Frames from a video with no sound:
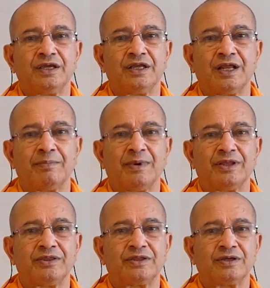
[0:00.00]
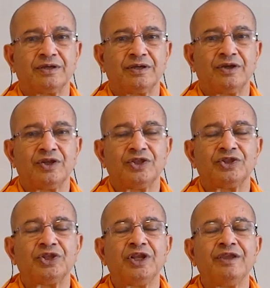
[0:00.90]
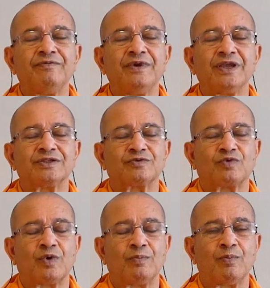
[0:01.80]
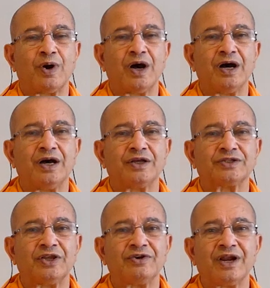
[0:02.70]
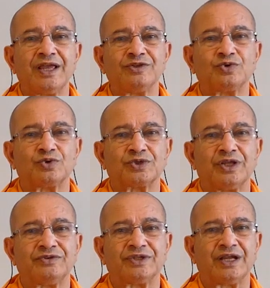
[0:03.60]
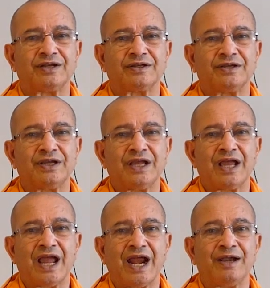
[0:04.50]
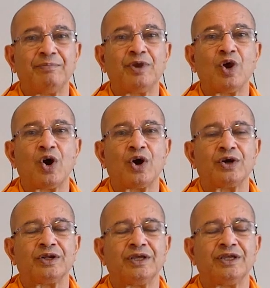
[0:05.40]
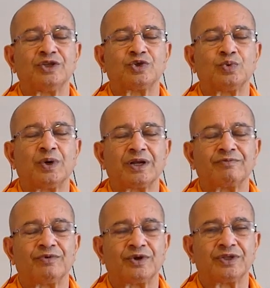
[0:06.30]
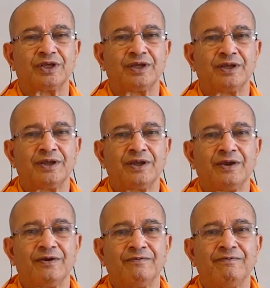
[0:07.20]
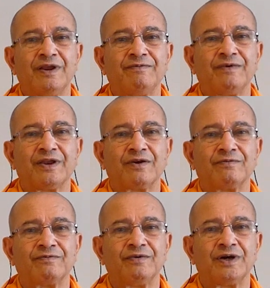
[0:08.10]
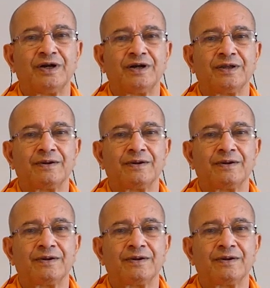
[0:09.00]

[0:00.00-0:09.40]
in a month. 3 weeks from sunrise to sunset and beyond is to work for the welfare of world